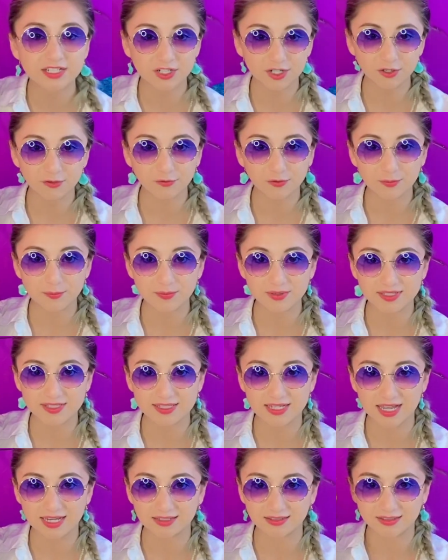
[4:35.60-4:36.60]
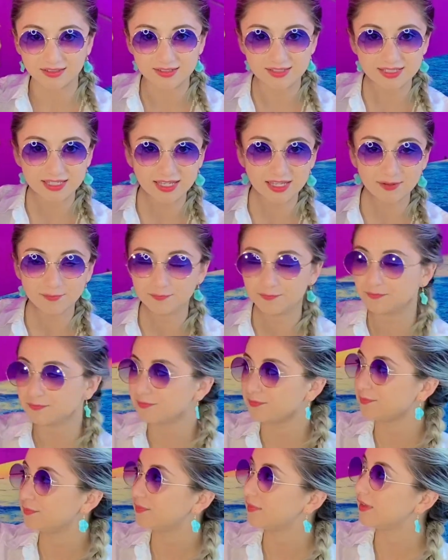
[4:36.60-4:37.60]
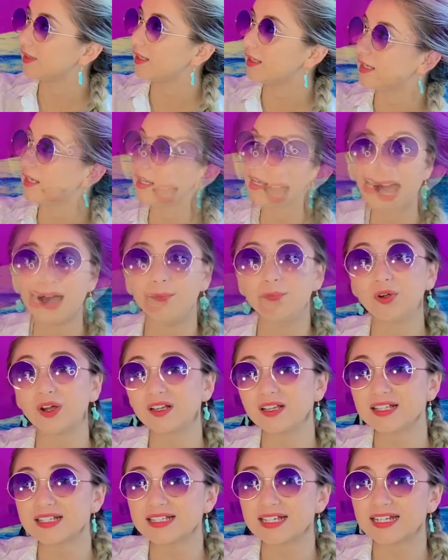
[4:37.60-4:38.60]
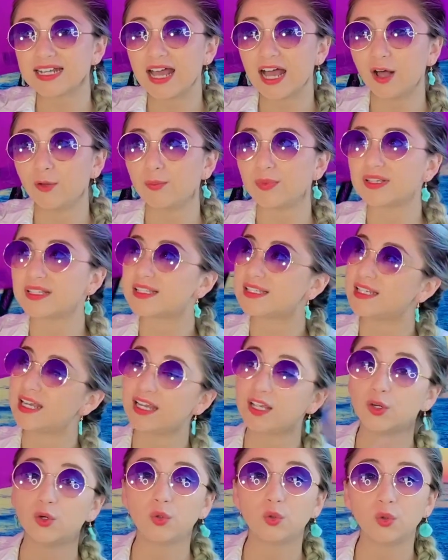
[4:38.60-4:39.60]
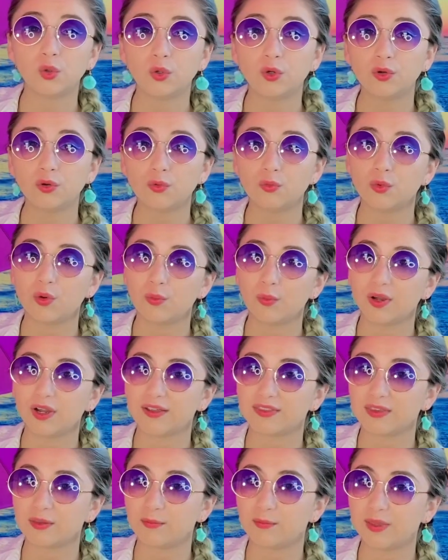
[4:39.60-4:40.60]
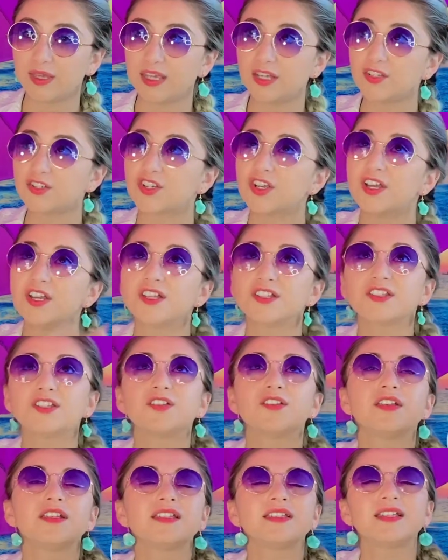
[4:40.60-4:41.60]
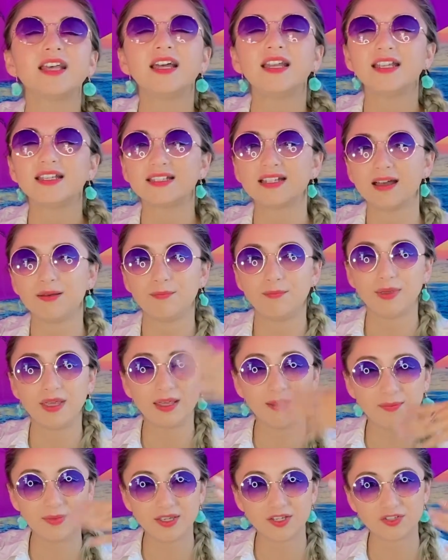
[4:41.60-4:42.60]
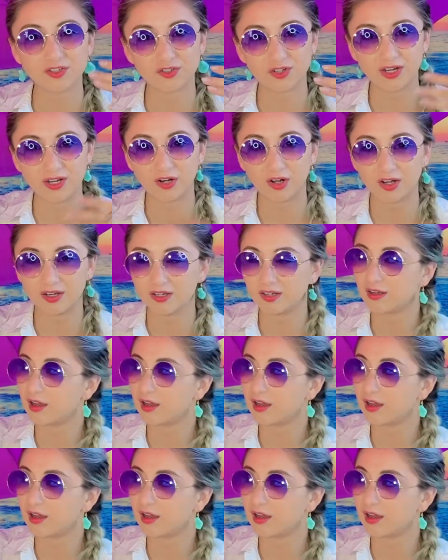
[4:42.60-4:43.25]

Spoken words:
her from the sun, you see? Umbrellas can help us stay cool when we're at the beach so the sun is not beaming straight on